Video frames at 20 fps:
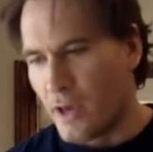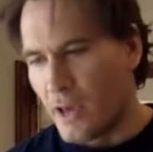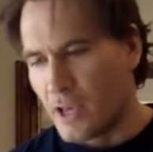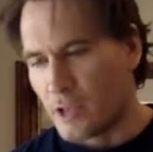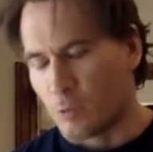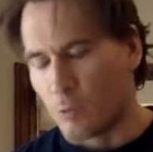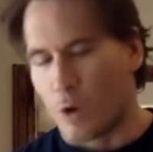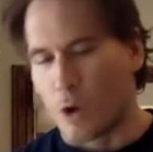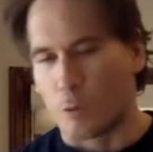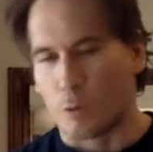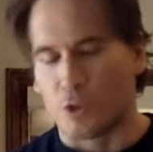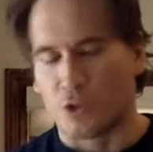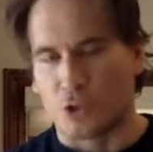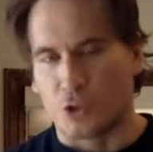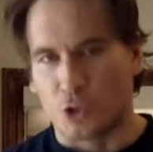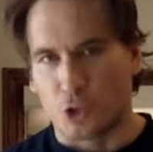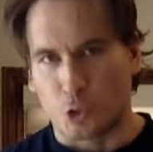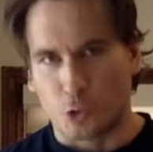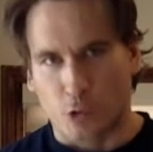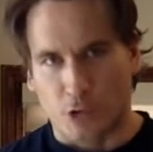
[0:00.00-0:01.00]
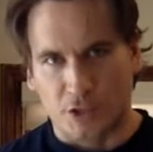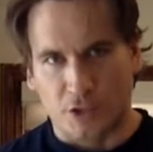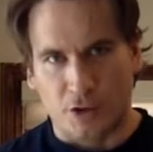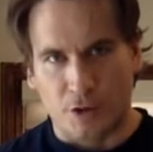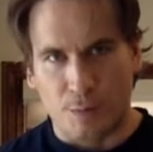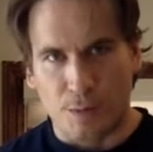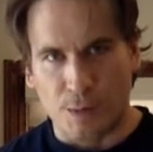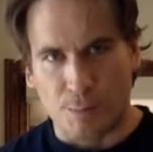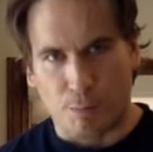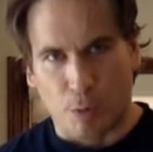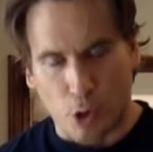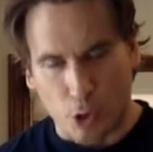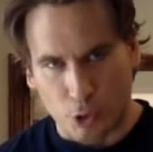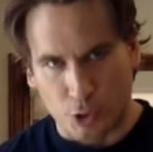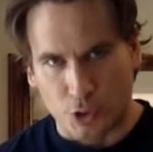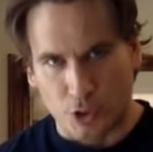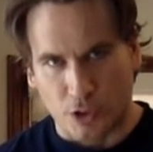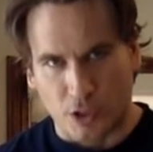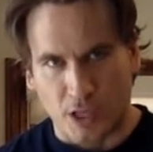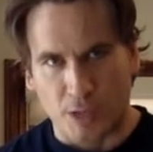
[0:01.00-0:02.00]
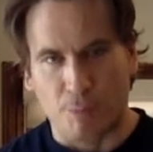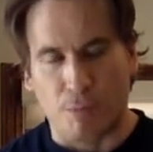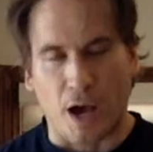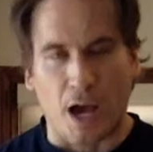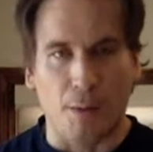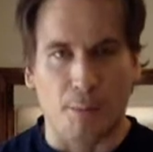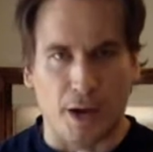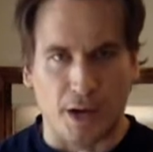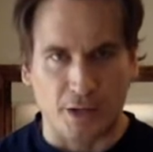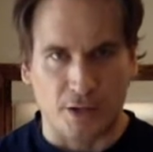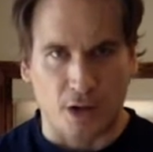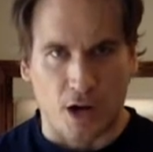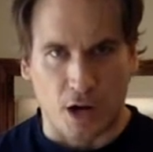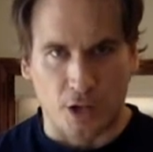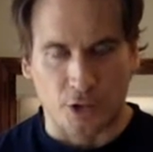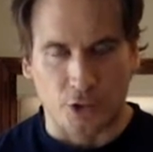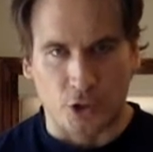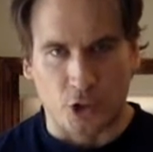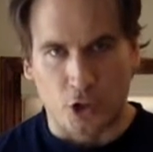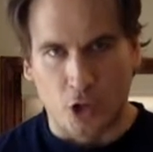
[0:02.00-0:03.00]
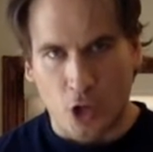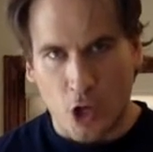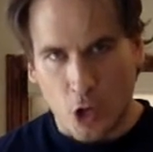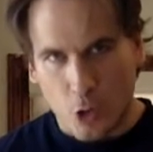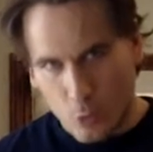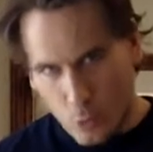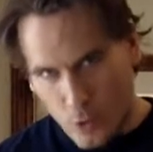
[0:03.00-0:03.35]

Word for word: is what was instructed to me personally by my doctor